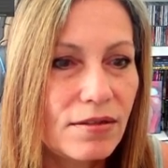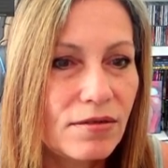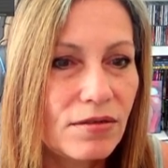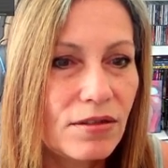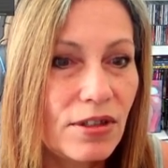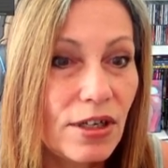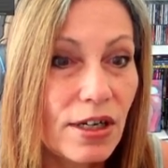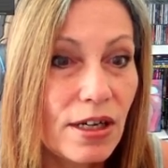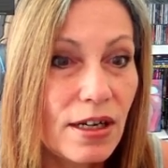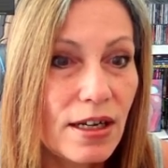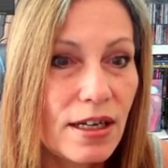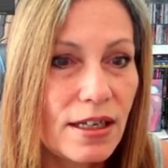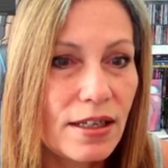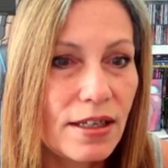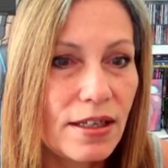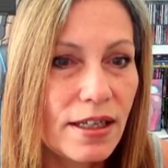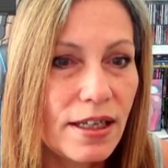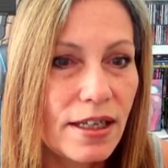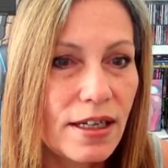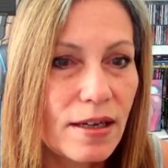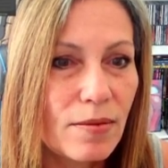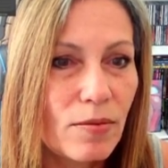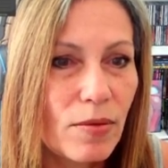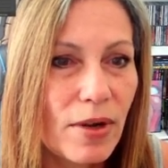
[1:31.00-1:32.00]
done
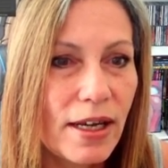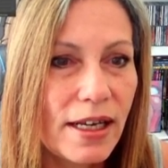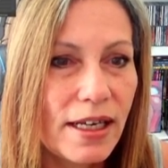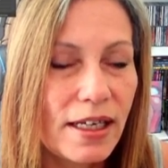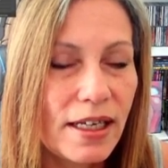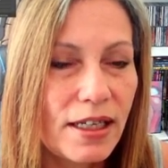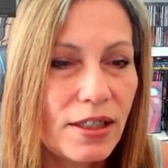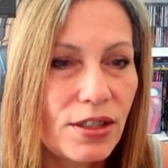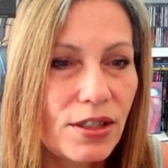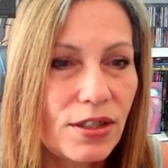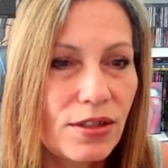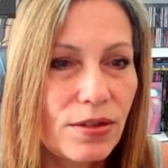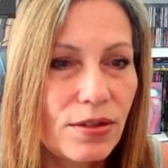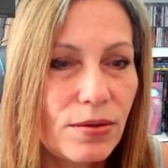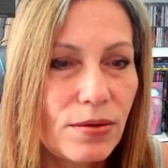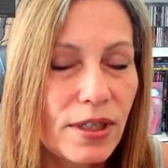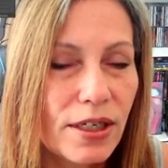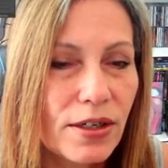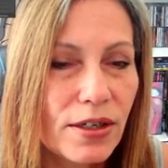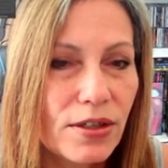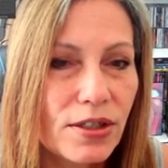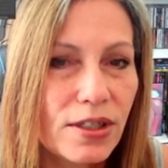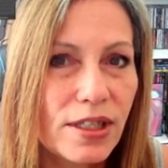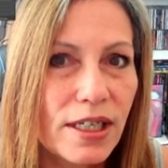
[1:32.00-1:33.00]
that I'm waiting to,
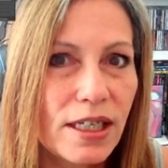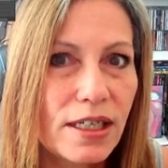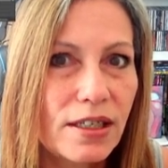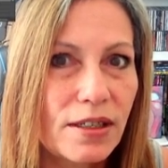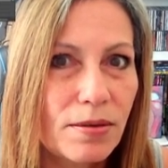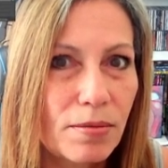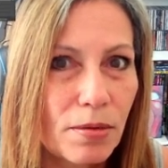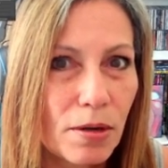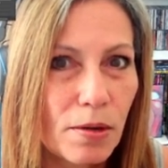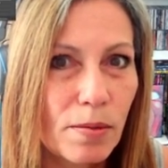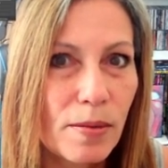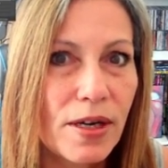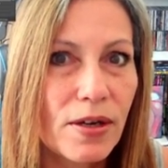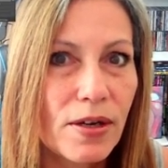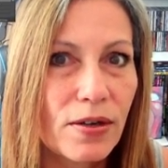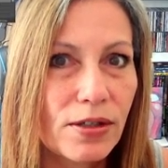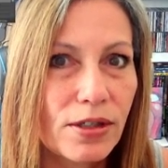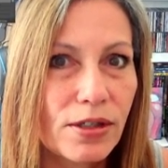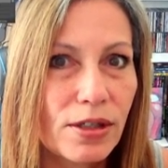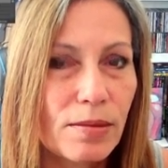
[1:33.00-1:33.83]
they're set to premiere.